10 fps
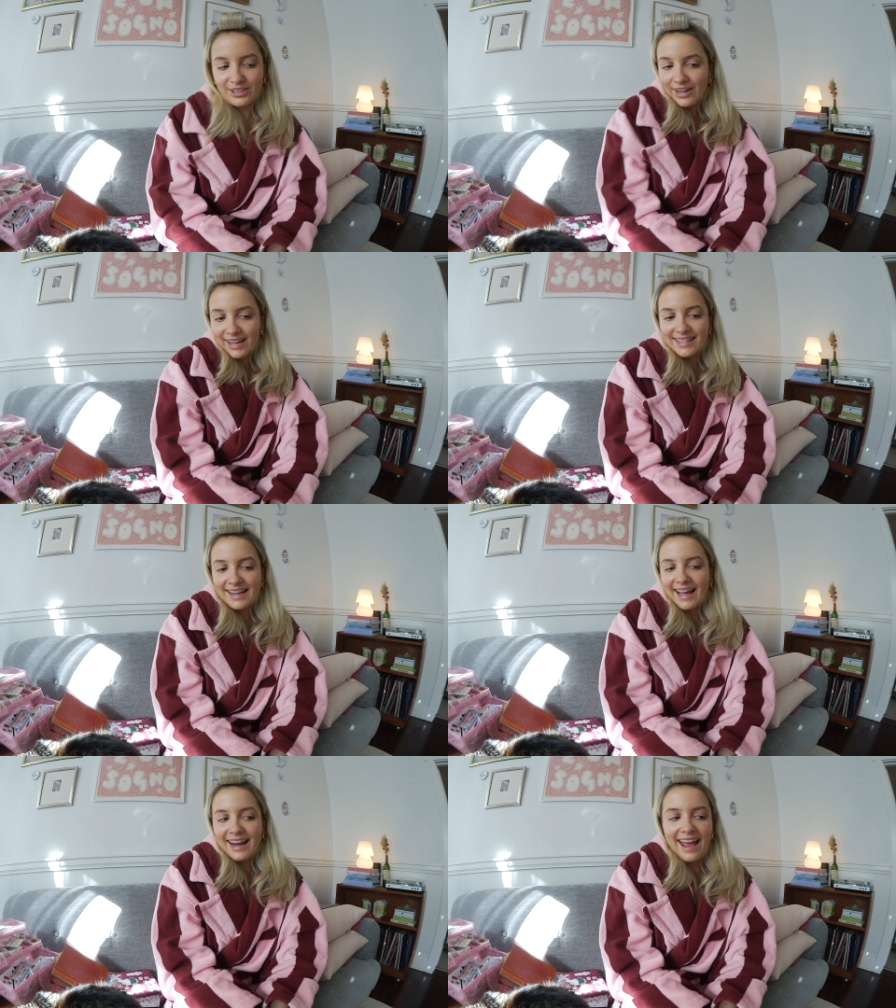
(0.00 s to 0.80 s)
You get
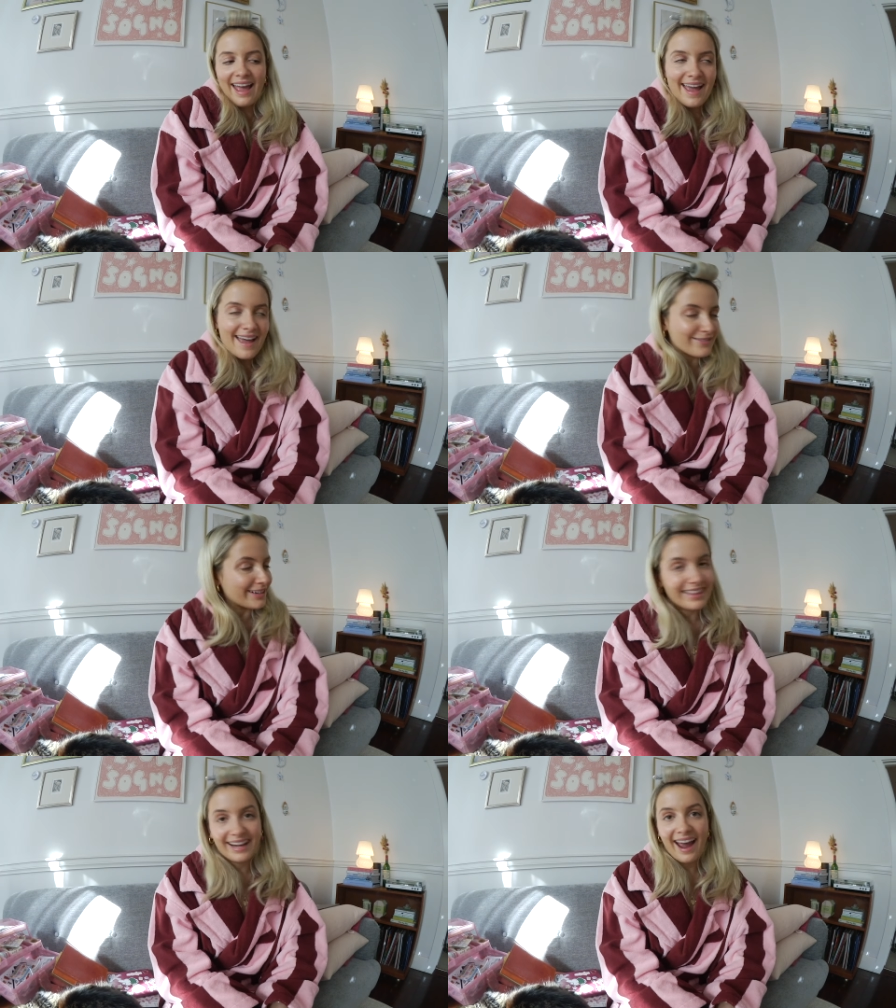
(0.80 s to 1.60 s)
to get
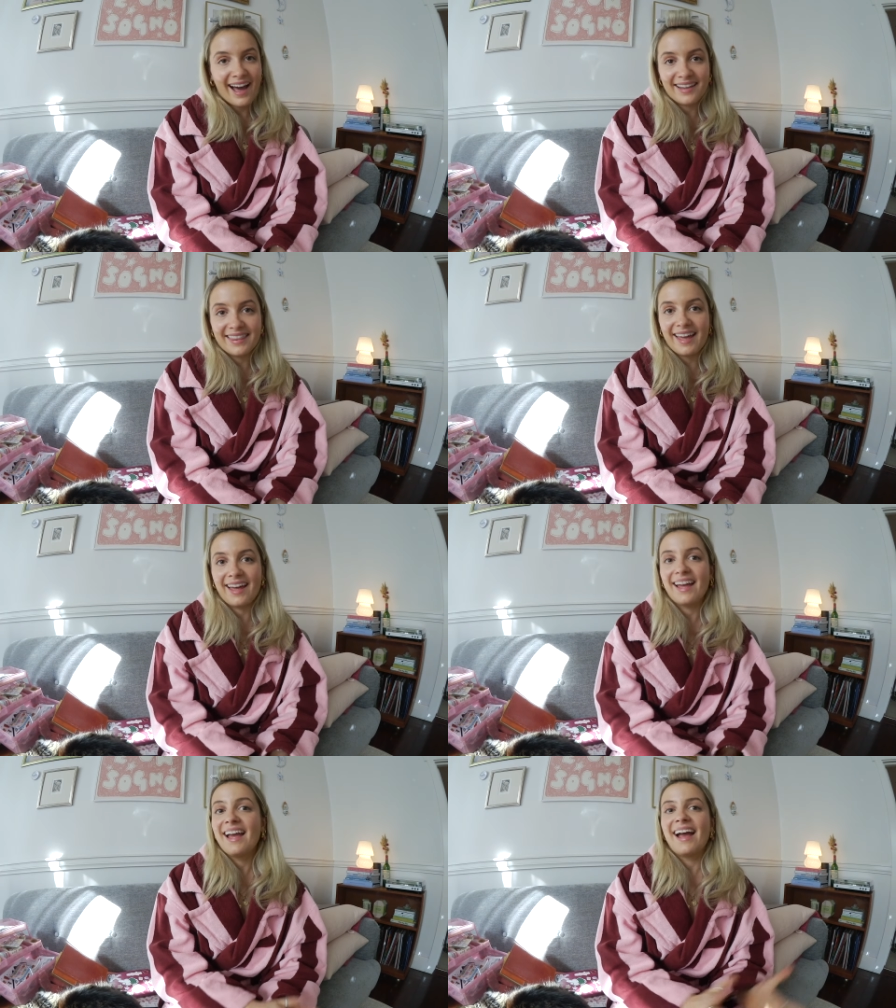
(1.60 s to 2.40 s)
everything out
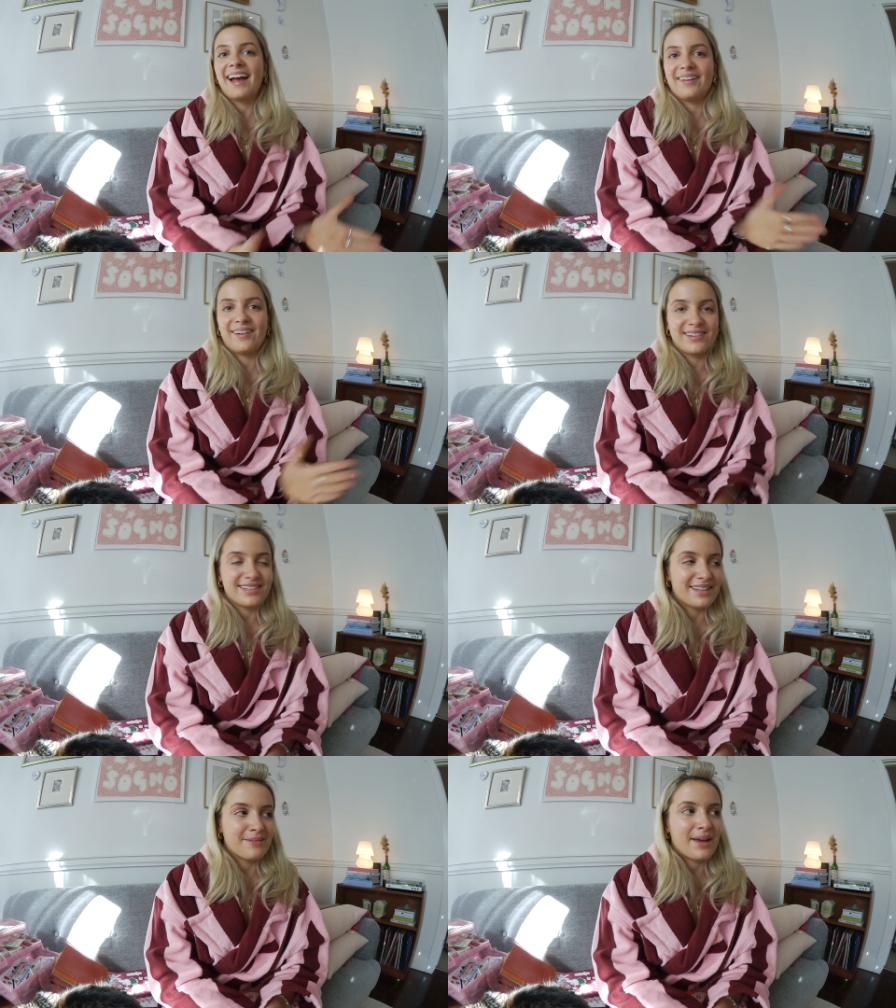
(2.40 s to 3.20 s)
there and
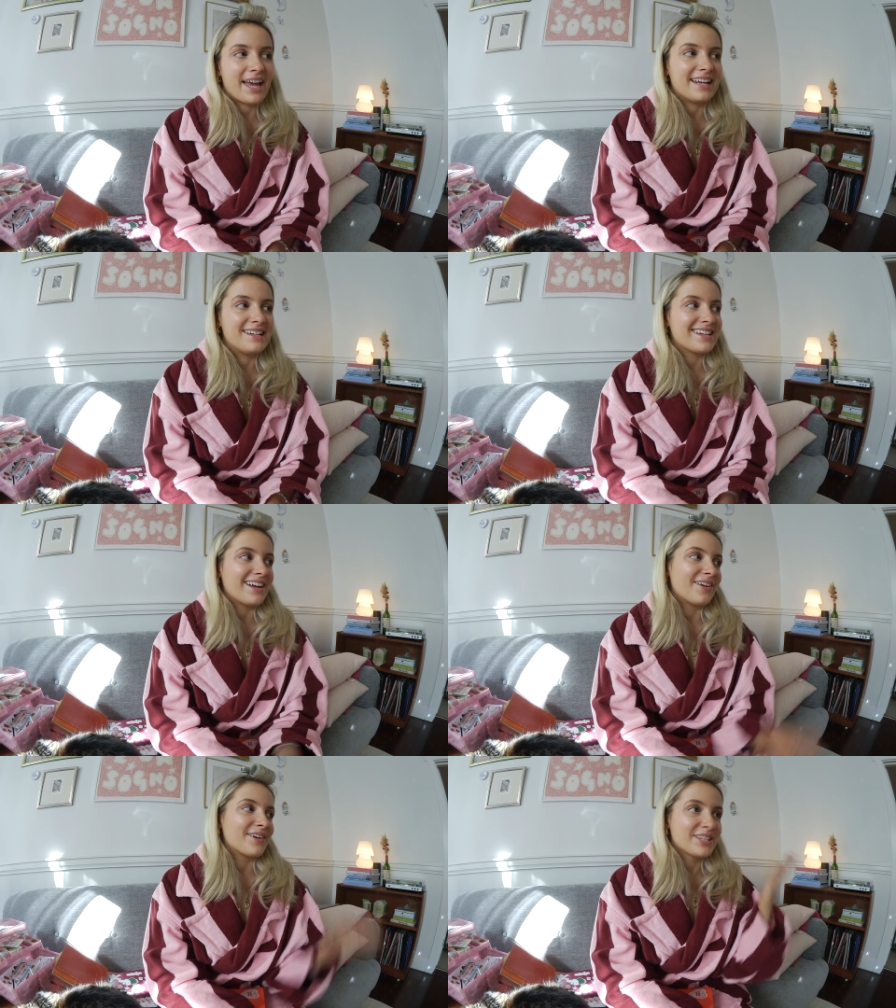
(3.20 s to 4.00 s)
onto the page.
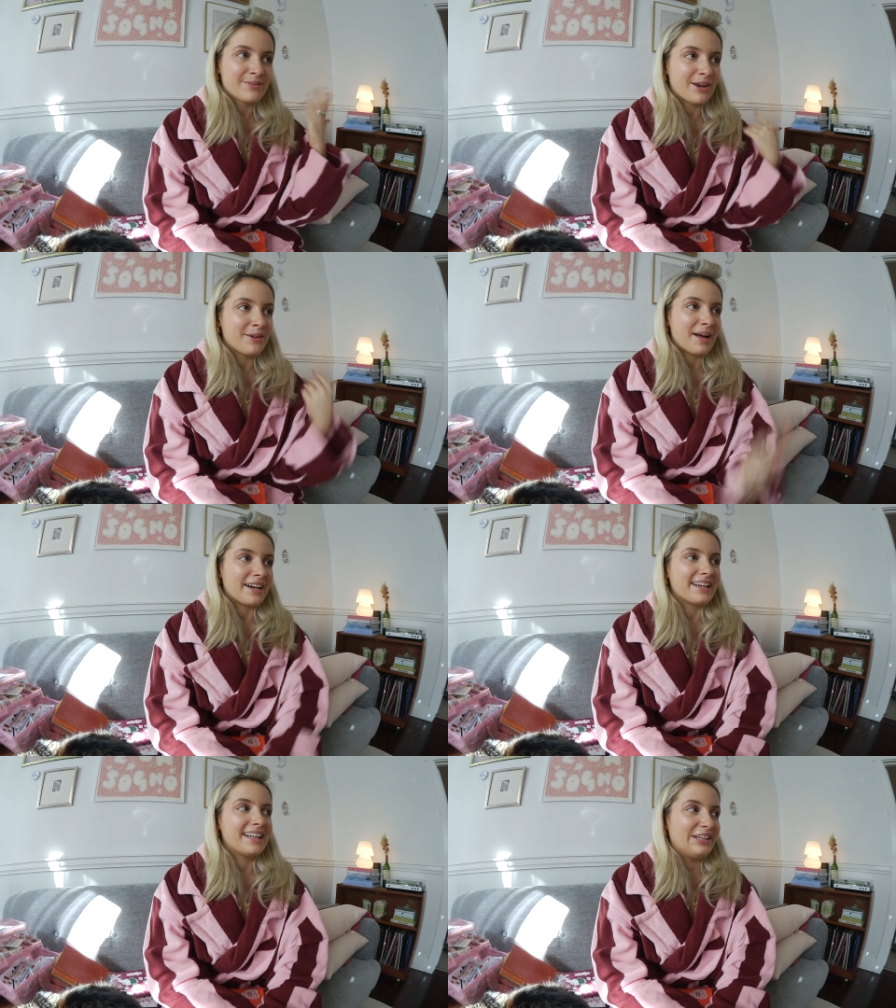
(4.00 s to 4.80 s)
I know I spoke
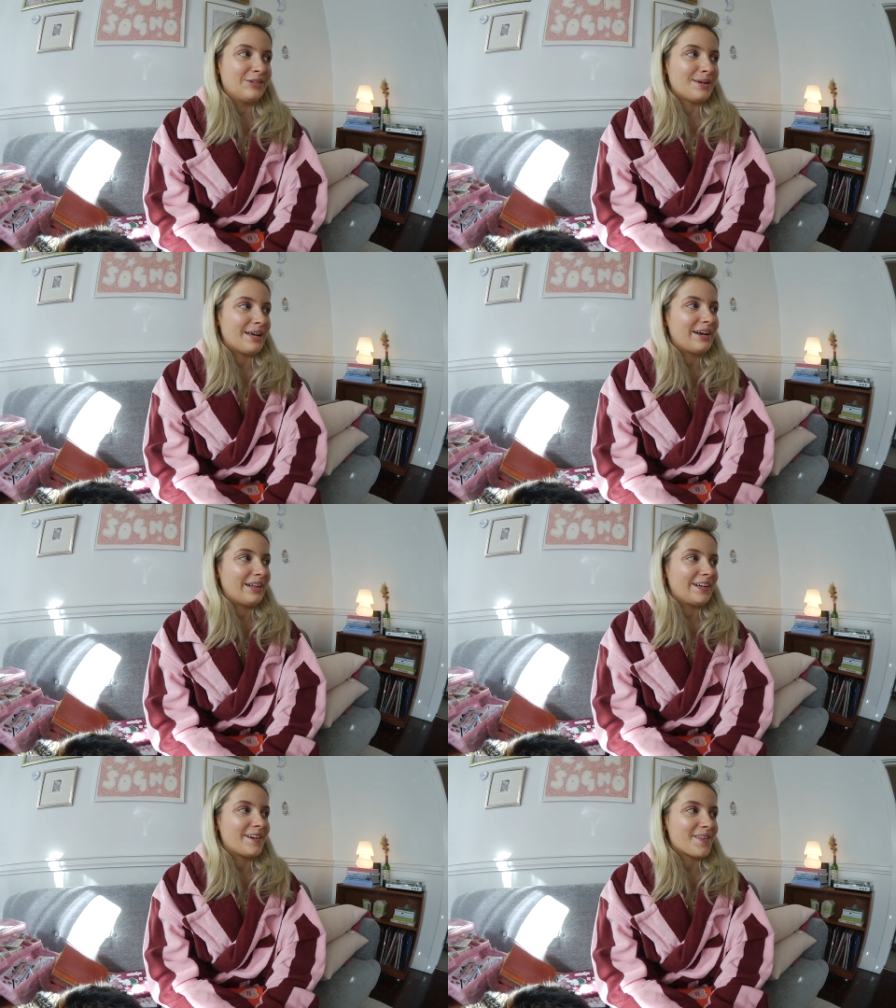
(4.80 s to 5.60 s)
about it a little bit
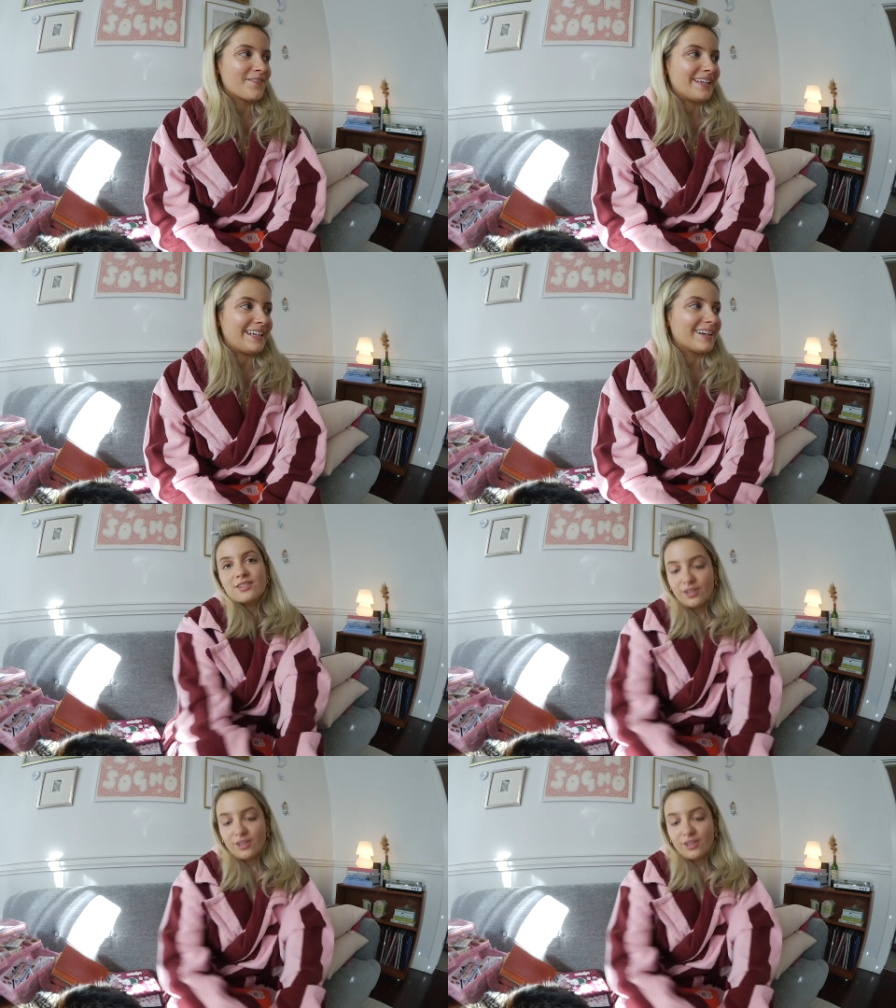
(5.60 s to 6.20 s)
earlier in the video.